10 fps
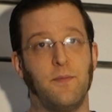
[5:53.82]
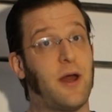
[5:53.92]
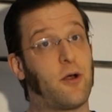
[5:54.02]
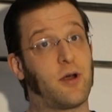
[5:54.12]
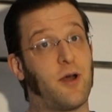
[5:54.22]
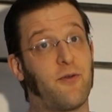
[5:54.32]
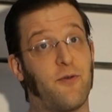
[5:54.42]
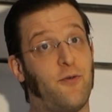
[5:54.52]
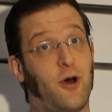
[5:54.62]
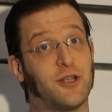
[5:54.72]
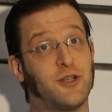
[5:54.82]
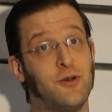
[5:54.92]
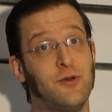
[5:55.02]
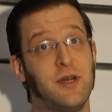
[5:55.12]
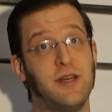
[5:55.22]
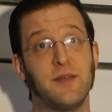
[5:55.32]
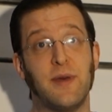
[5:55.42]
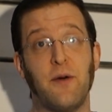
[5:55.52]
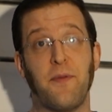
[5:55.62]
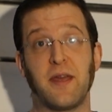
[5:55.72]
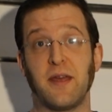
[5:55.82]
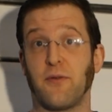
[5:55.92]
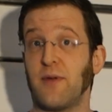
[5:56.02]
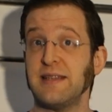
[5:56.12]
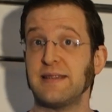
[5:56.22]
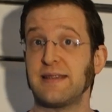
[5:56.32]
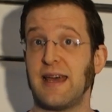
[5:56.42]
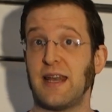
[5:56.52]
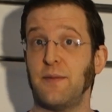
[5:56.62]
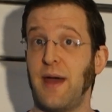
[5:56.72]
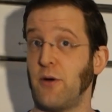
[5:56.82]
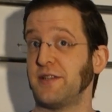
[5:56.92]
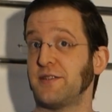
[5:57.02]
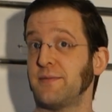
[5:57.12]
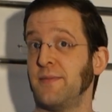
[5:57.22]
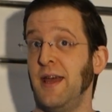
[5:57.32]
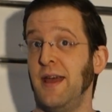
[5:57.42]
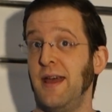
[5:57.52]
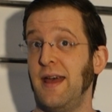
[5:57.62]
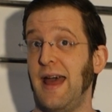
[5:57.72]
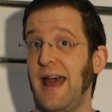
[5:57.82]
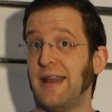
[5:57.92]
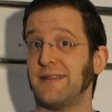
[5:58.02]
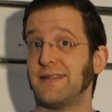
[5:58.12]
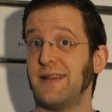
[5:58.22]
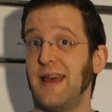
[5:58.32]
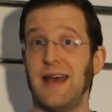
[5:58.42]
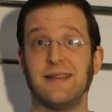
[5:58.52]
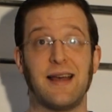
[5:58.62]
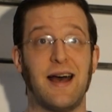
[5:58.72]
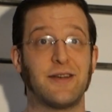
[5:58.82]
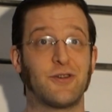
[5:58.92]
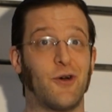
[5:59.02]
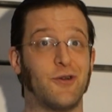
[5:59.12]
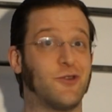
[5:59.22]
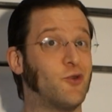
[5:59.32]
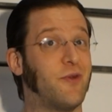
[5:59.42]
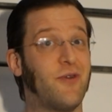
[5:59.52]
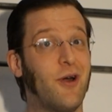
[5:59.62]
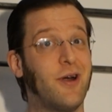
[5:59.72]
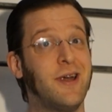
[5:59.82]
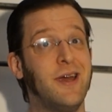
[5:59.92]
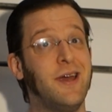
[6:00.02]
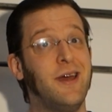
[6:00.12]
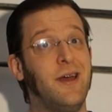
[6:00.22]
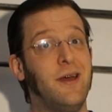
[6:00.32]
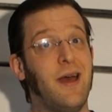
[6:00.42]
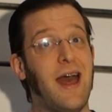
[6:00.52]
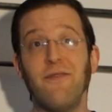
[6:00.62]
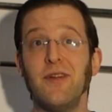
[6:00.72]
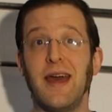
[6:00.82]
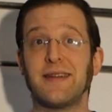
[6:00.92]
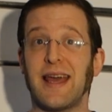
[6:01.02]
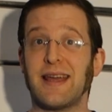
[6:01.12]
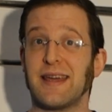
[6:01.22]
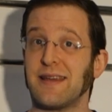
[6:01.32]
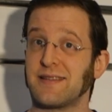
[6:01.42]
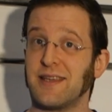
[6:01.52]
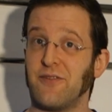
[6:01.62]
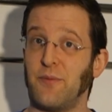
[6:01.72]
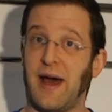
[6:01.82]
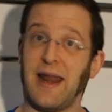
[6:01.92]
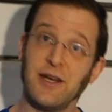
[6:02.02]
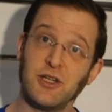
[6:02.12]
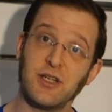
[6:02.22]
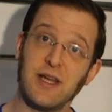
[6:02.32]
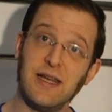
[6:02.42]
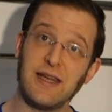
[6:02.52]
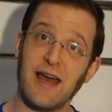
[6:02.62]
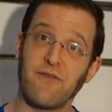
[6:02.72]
Paragraph 42 is about the thrusts and parries. And as I told you before, every attack is given by lunge and